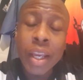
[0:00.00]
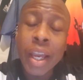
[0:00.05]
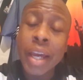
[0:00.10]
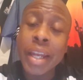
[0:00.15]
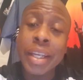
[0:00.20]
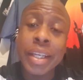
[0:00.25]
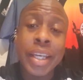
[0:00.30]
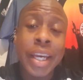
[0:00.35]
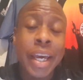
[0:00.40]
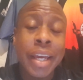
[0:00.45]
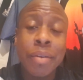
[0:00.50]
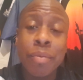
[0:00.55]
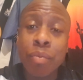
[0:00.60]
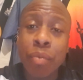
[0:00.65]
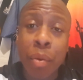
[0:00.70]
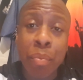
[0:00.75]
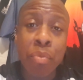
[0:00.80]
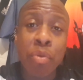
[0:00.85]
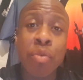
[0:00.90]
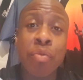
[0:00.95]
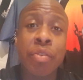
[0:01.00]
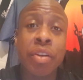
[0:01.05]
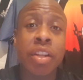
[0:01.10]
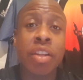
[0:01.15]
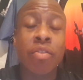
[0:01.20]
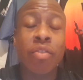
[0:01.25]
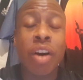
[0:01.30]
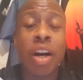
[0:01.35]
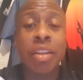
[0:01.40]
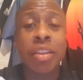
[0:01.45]
And again, we're moving
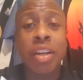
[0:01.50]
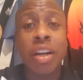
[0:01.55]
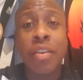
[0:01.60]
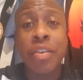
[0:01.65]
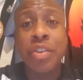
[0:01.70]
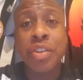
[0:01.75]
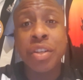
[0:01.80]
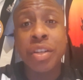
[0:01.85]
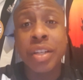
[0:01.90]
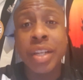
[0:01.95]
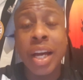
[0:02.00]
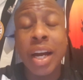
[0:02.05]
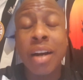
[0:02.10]
in the right direction.